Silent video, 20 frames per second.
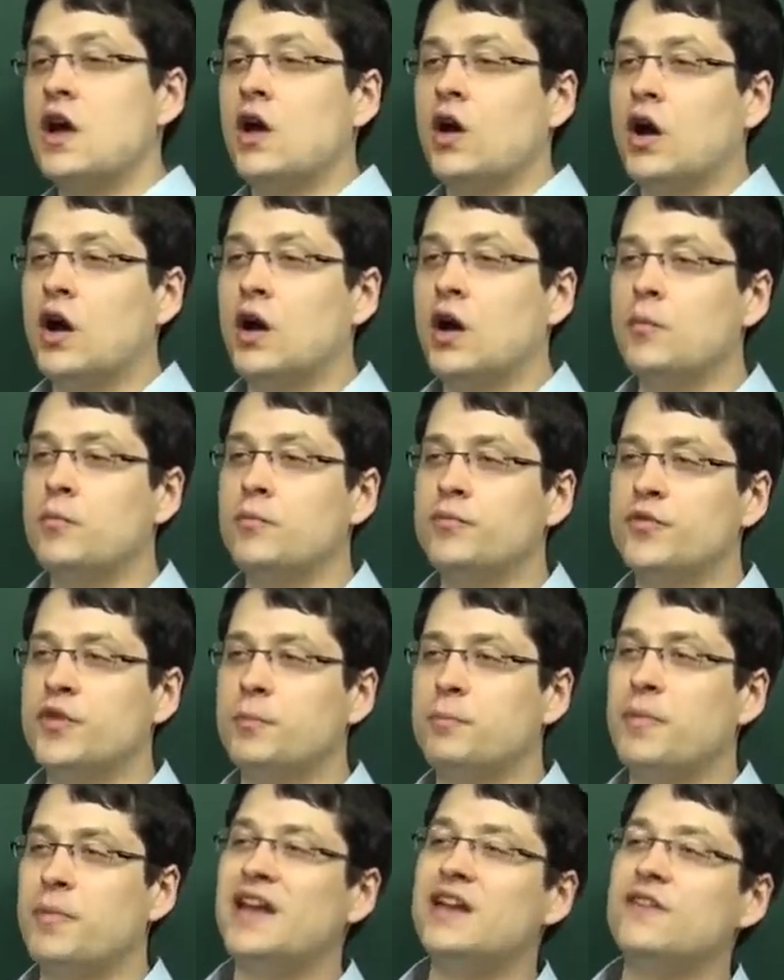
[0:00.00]

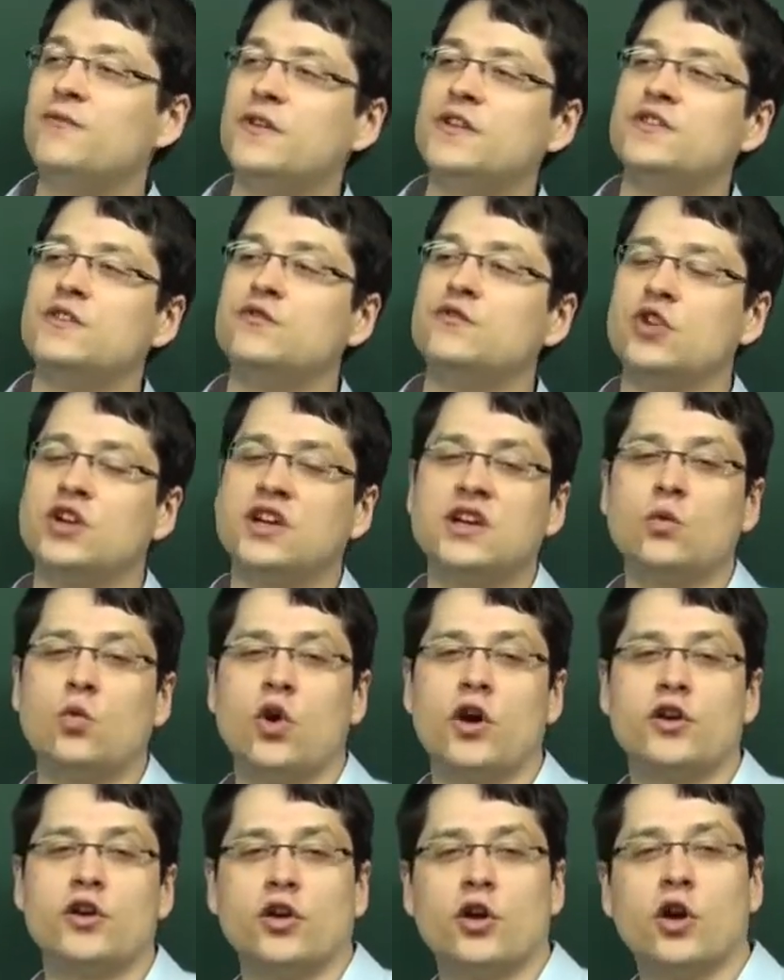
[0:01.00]
the benefits of drinking
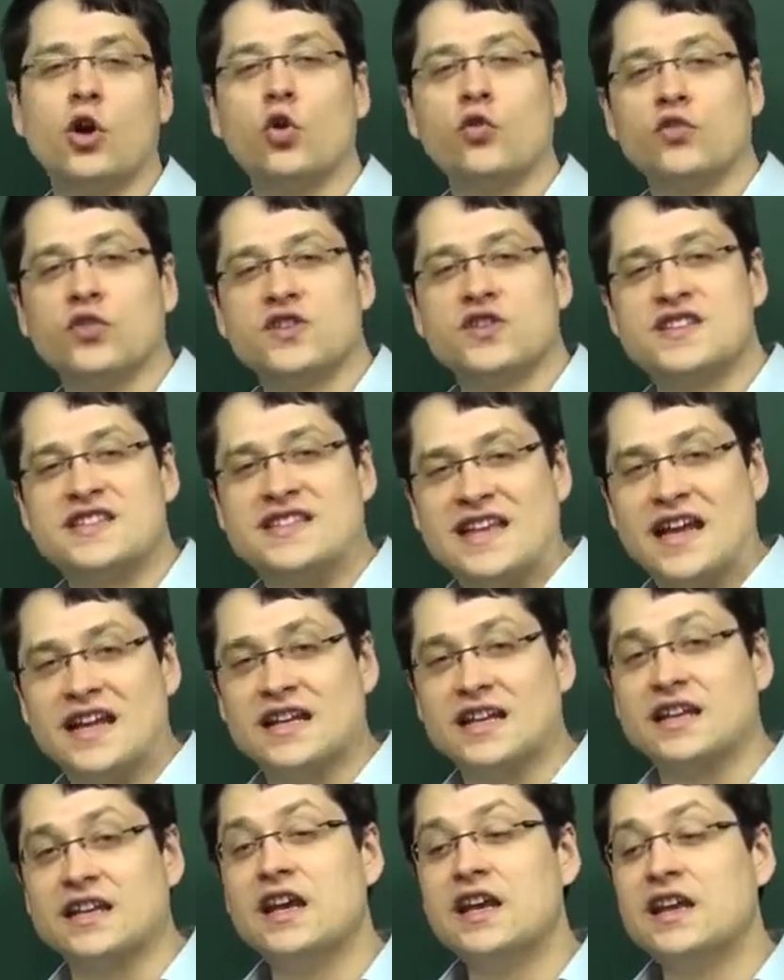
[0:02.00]
water are
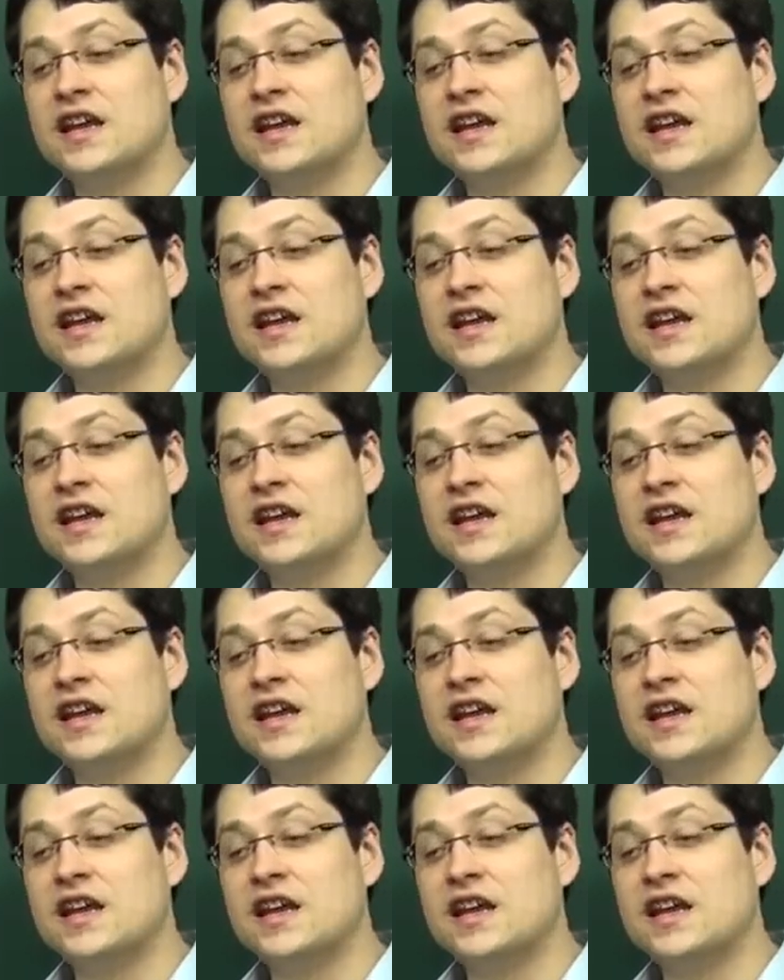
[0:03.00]
overstated.